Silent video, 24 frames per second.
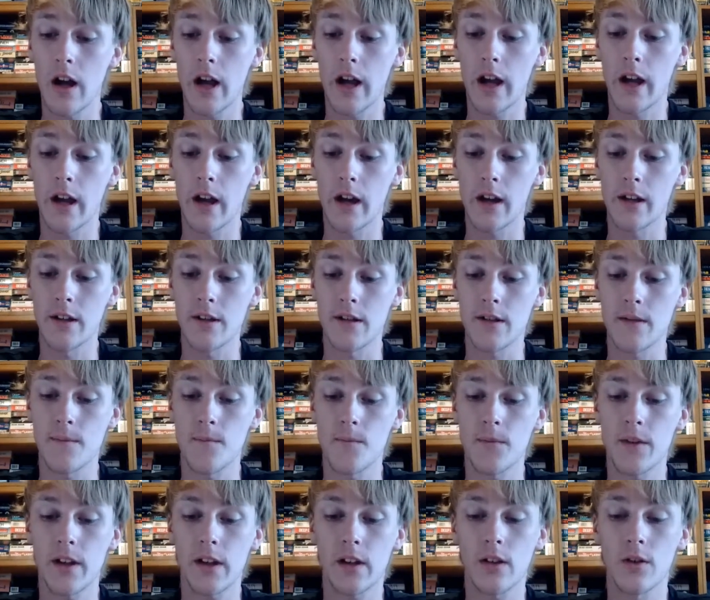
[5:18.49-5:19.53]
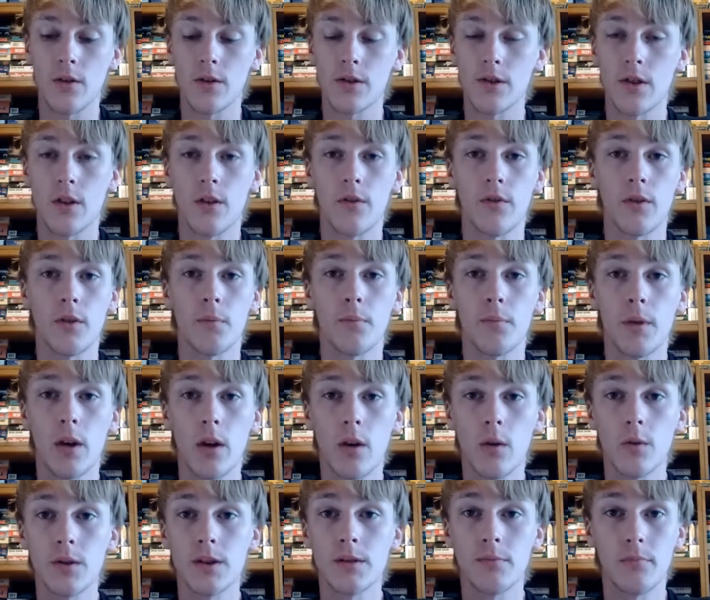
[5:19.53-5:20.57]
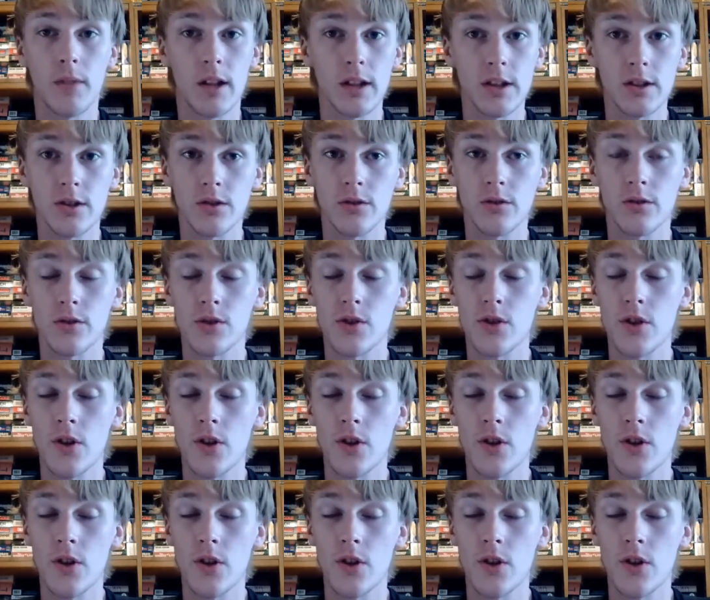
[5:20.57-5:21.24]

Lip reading: and it goes over bones, muscles,